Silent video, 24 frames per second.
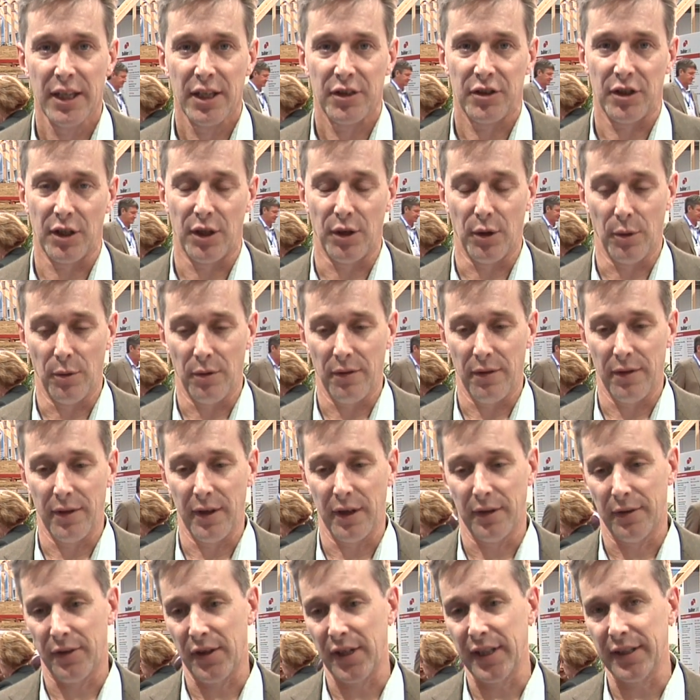So
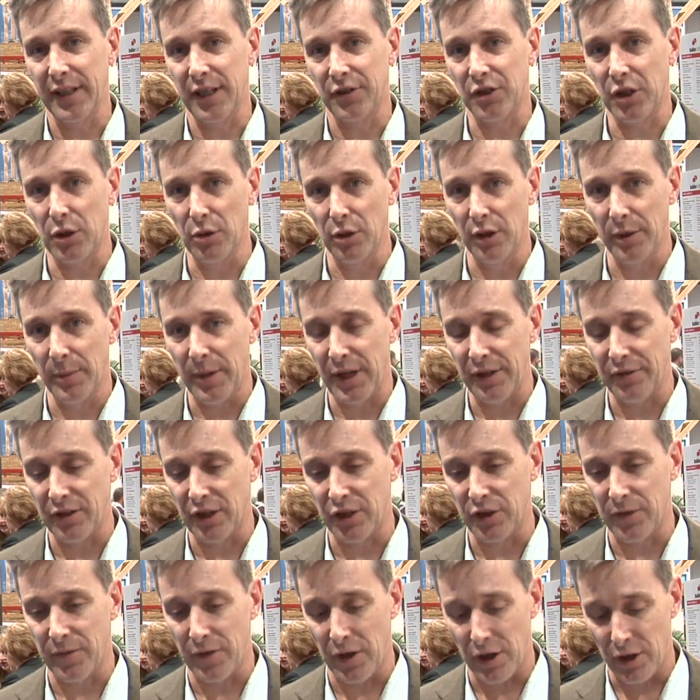the thing that's cool about
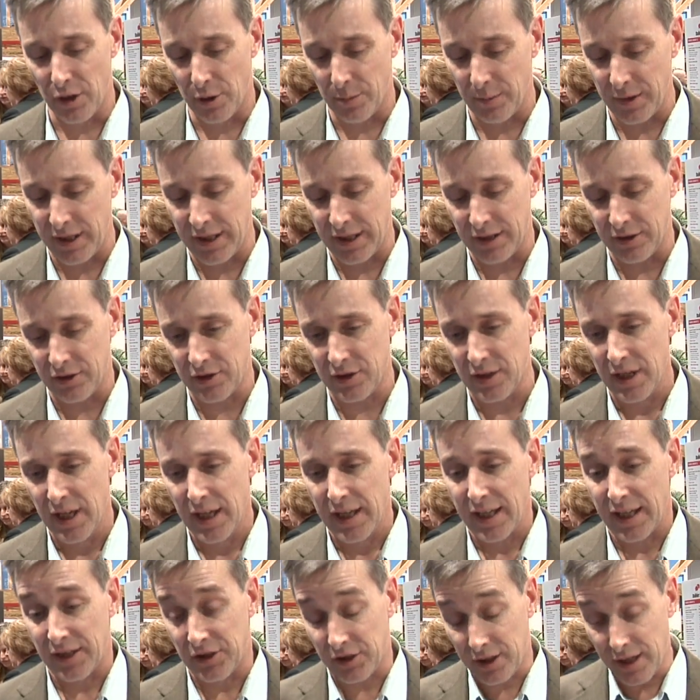this foam is
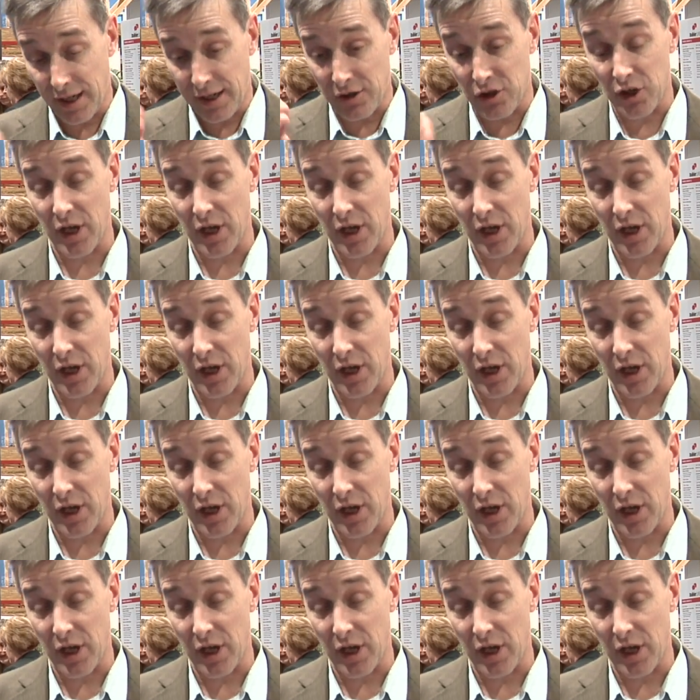it's got